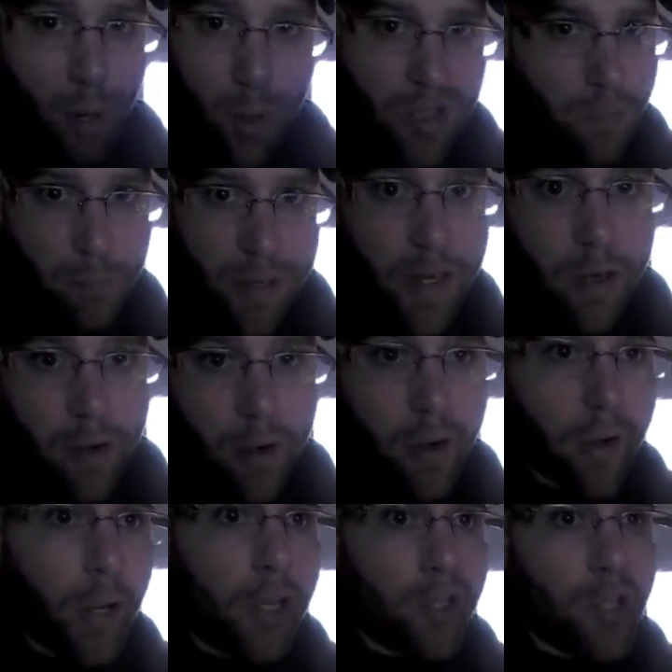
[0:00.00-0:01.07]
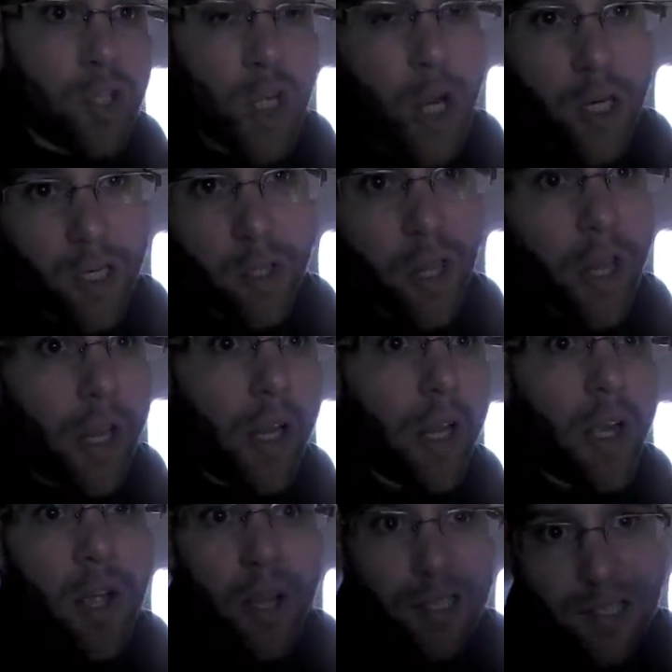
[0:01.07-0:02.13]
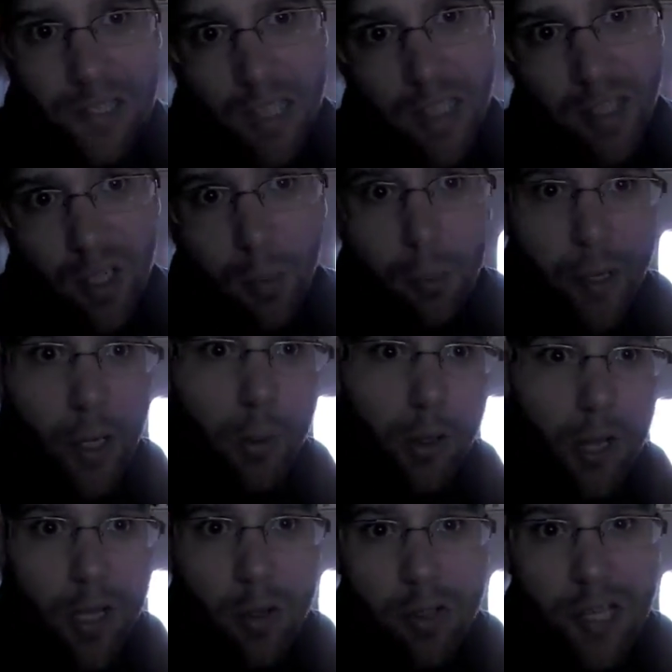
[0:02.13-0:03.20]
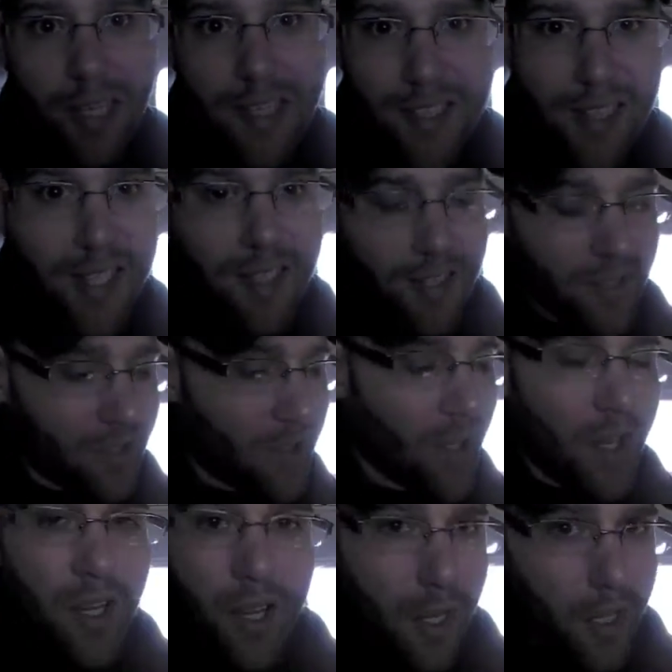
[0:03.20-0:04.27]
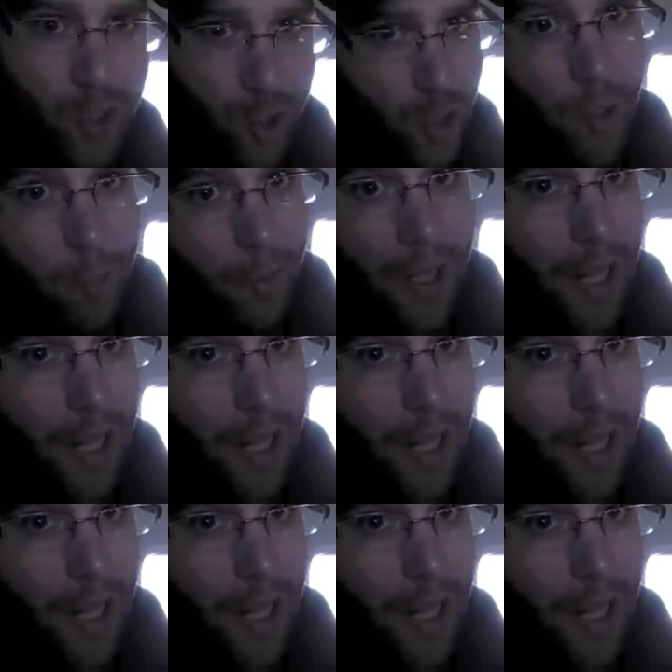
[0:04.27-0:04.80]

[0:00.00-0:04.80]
most beer, unless you're talking like a seasonal beer where they use like seasons, is triple